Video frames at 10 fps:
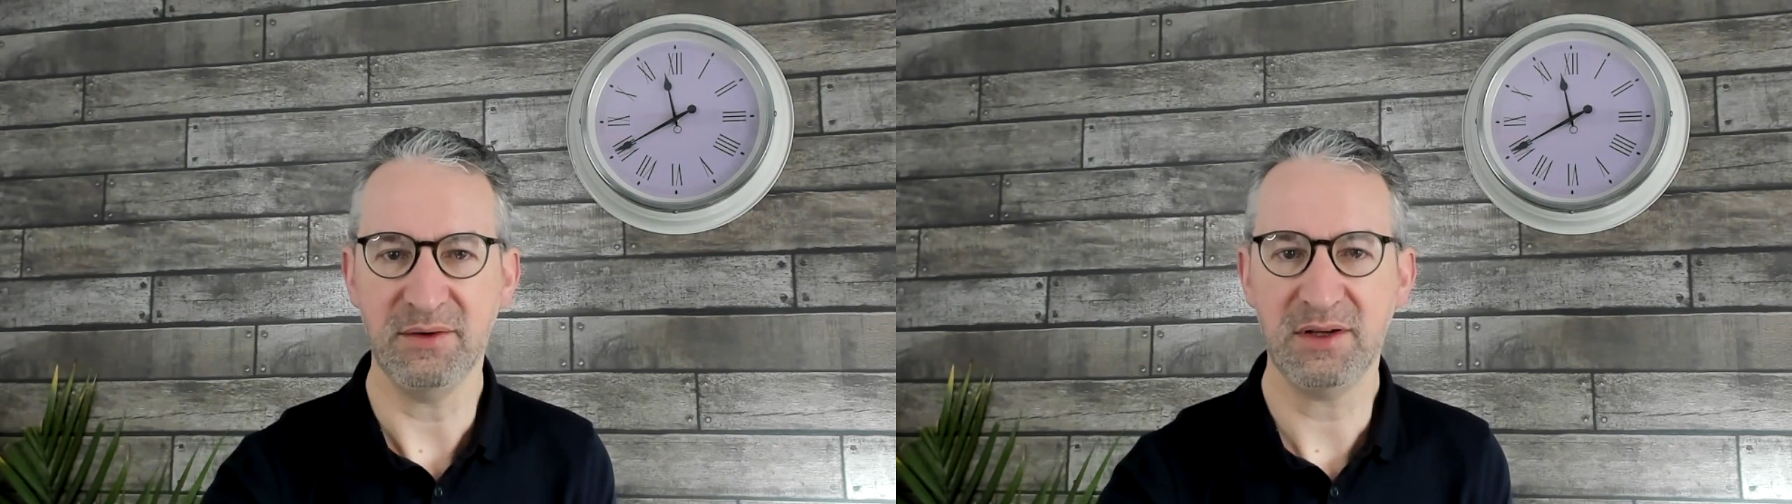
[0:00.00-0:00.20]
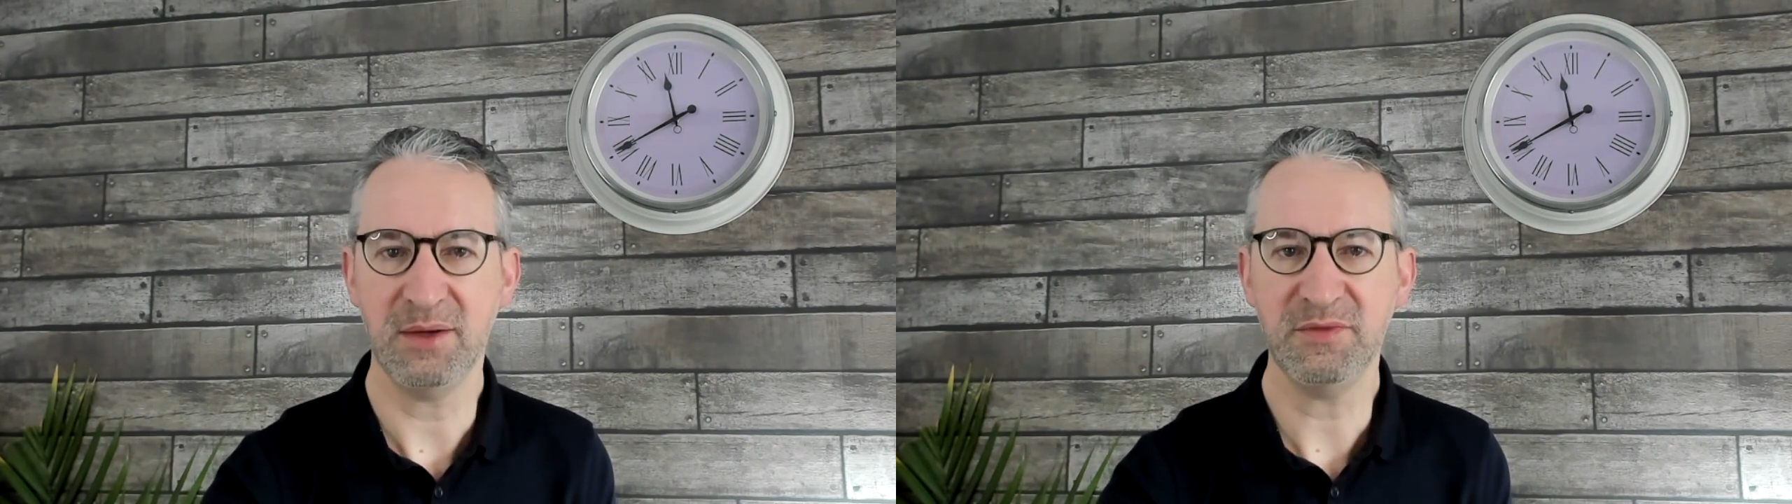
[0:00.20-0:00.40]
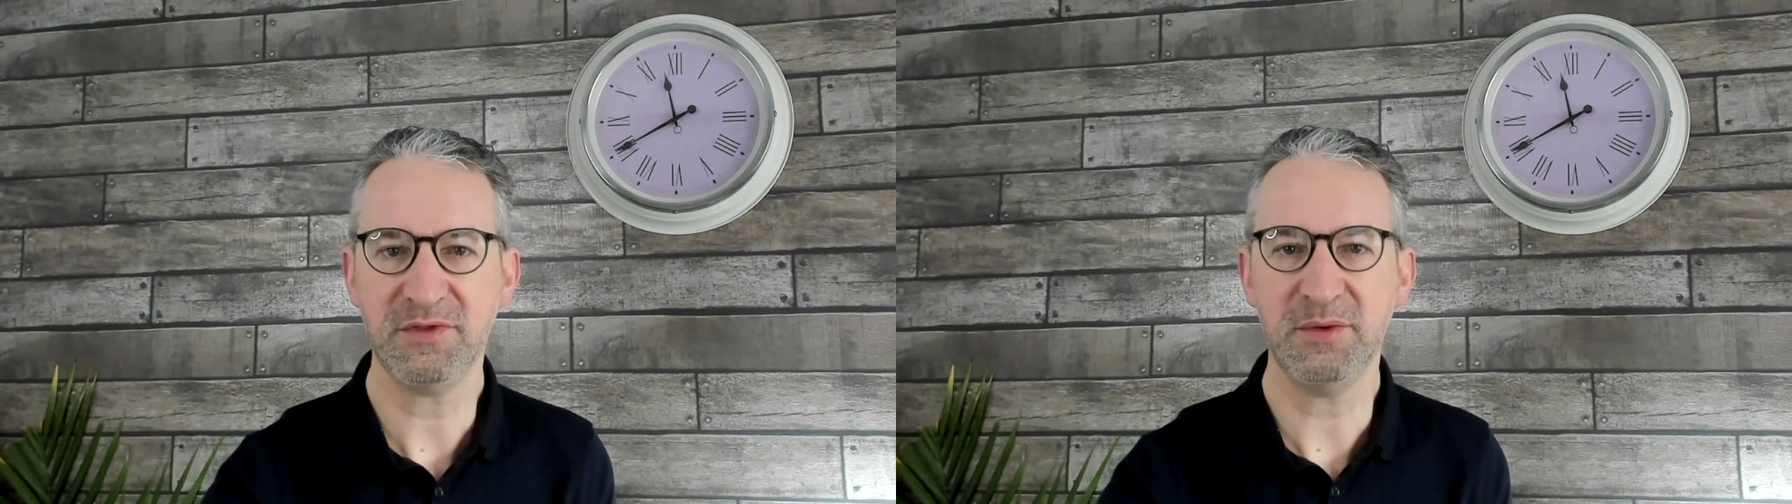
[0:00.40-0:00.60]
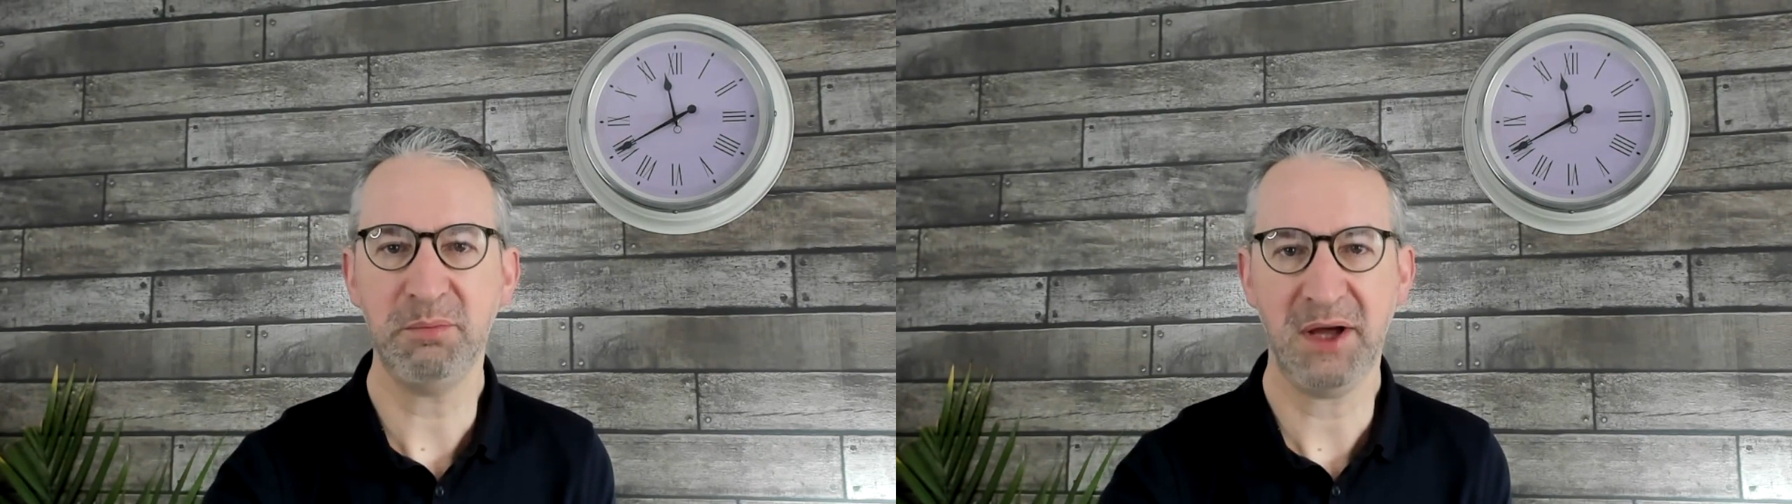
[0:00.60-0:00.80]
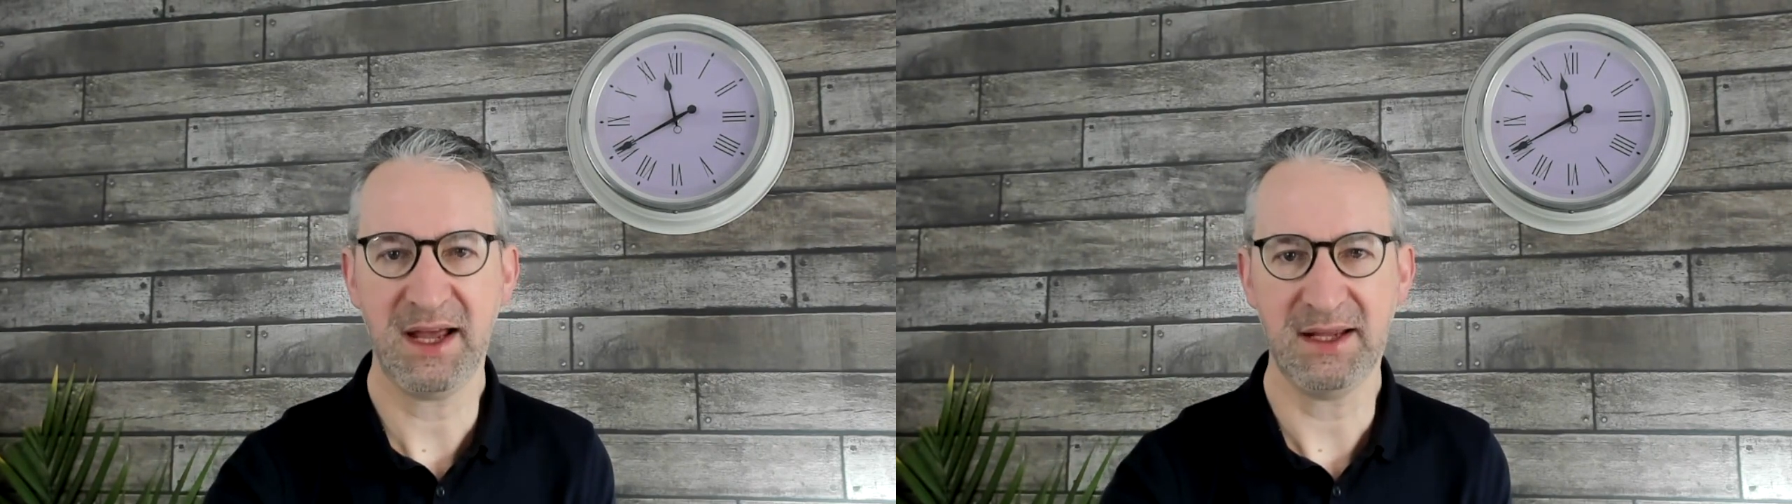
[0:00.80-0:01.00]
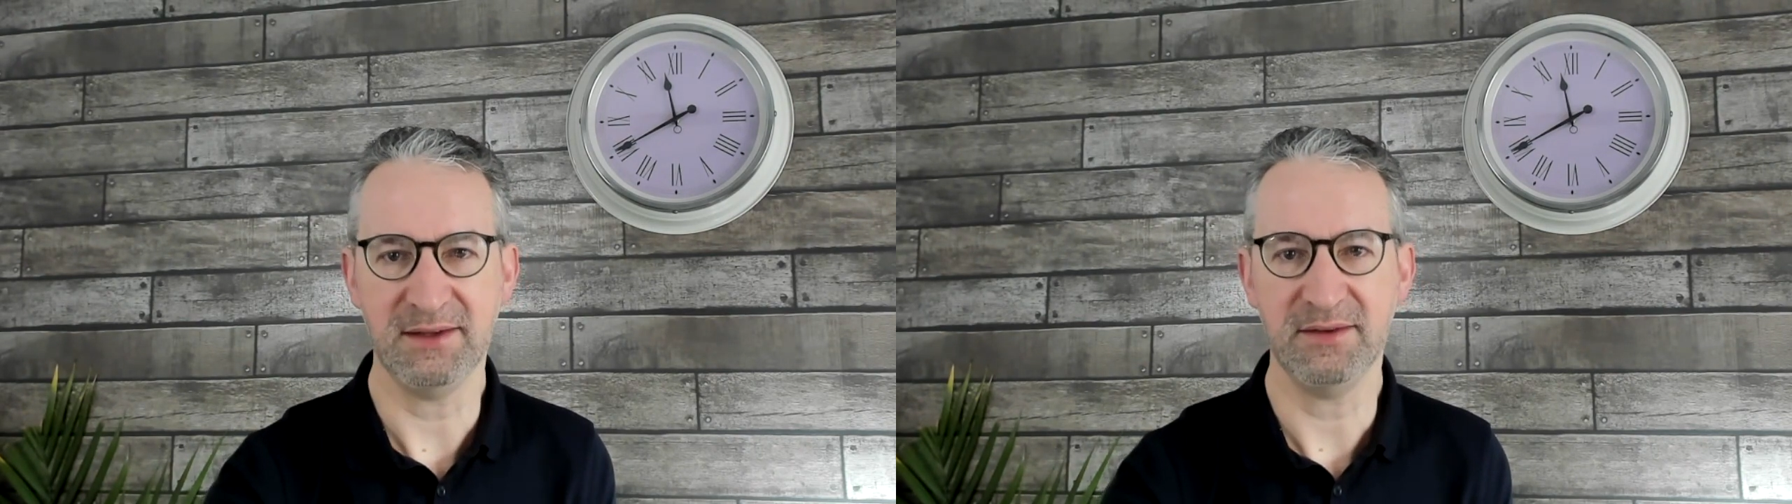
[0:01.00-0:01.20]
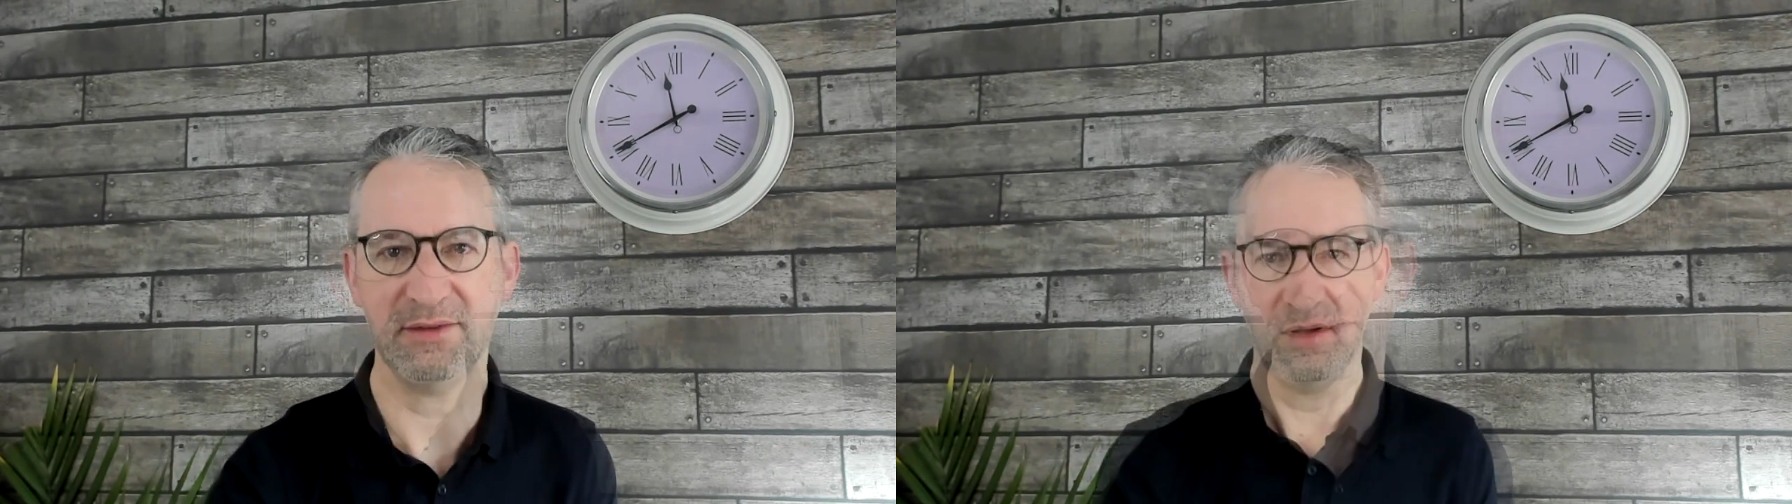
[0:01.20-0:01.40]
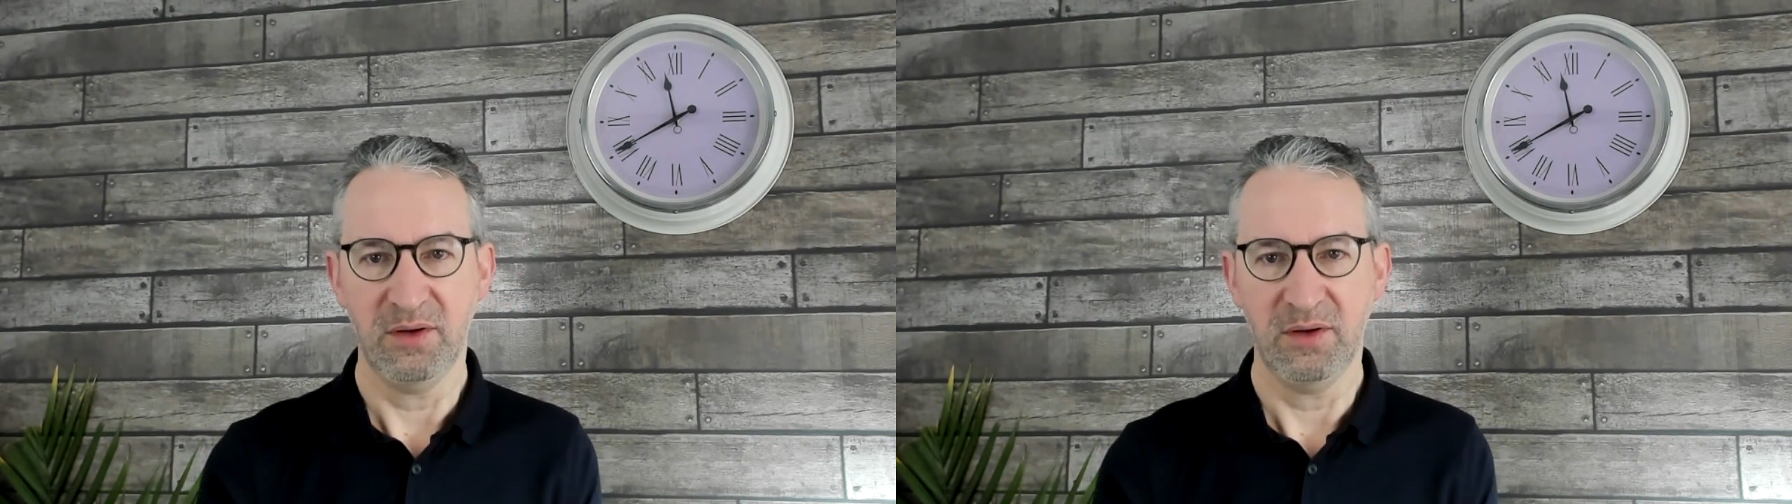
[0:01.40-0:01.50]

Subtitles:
comes from pains.